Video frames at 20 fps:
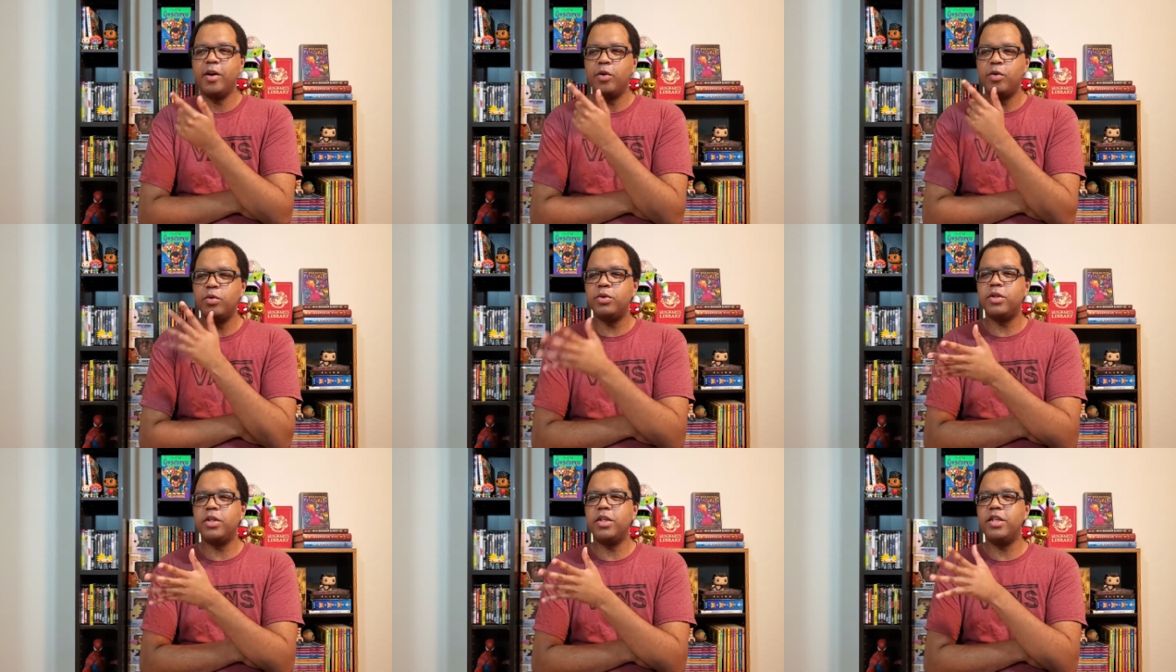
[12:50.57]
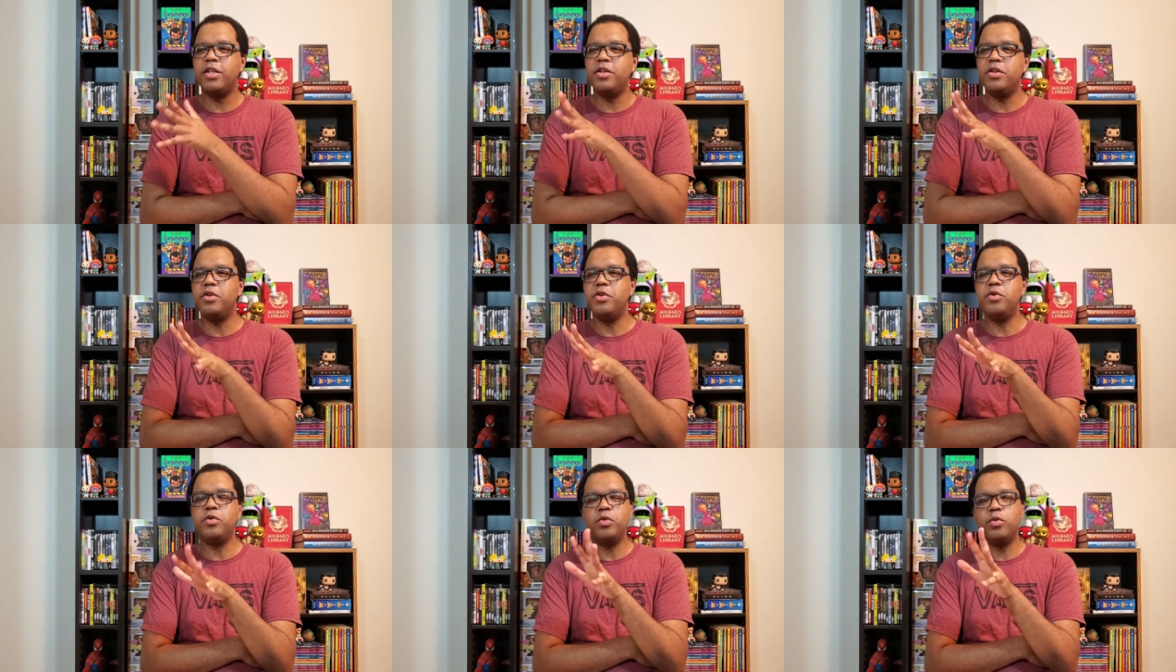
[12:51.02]
Who's a
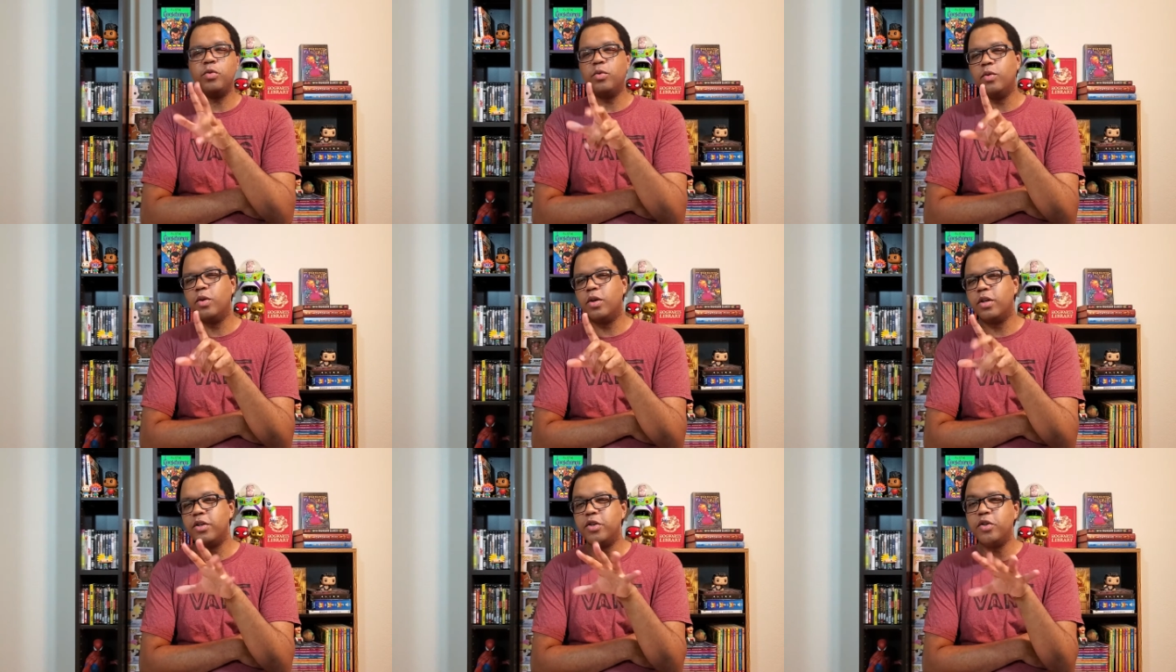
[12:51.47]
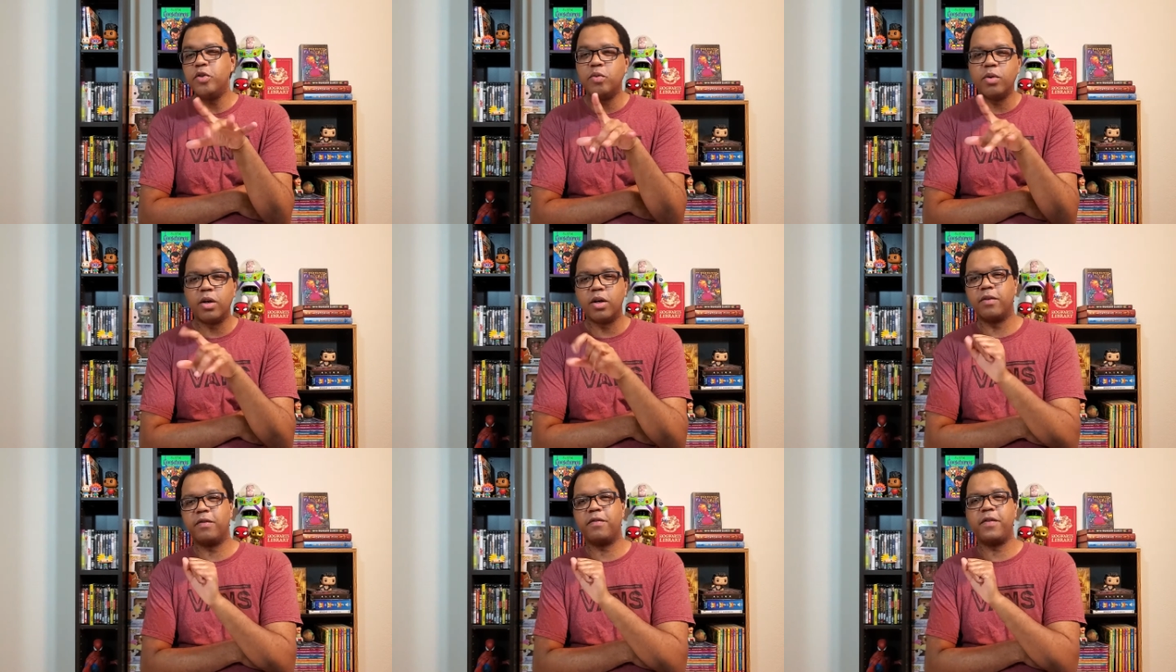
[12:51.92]

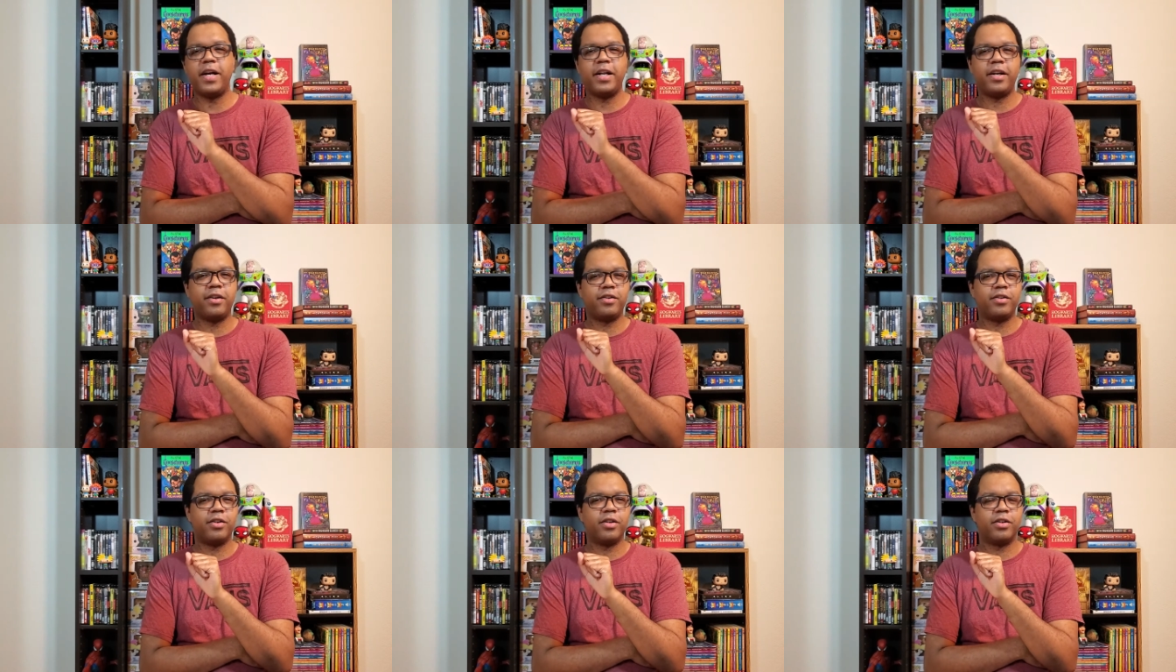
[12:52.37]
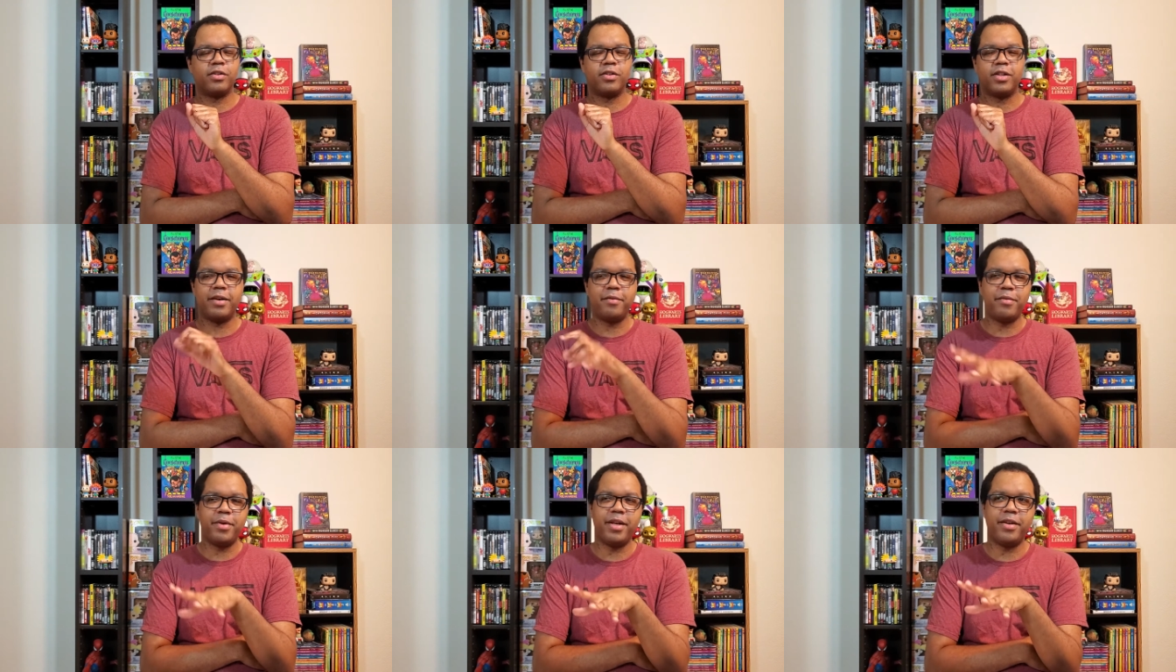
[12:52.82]
newer final girl
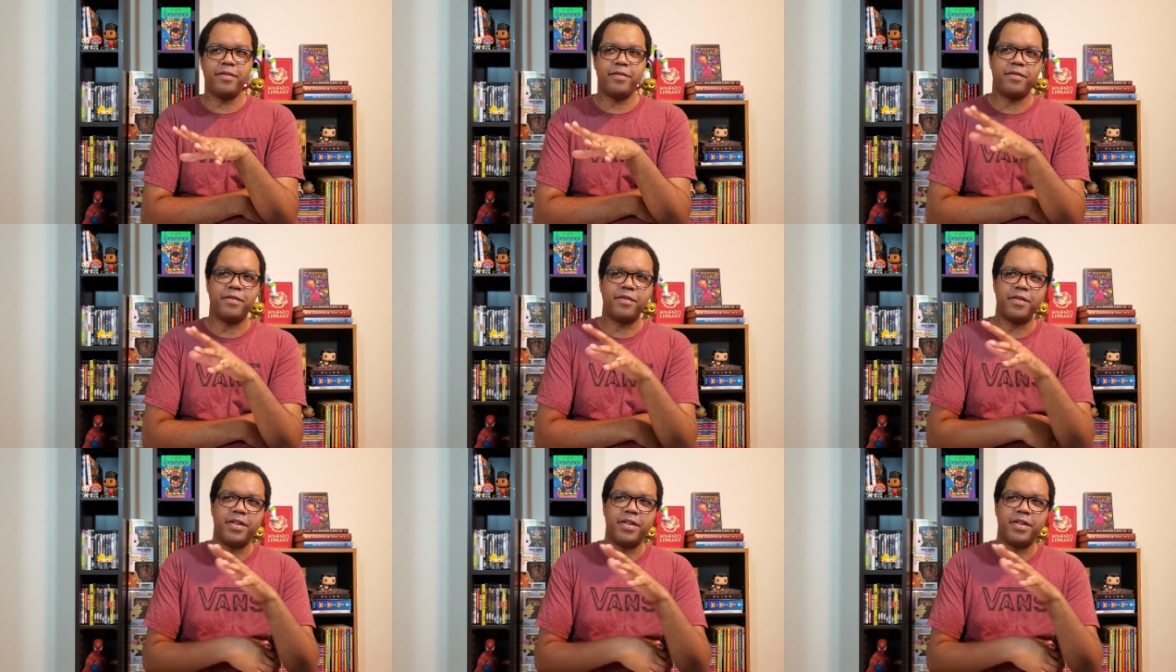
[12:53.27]
that we've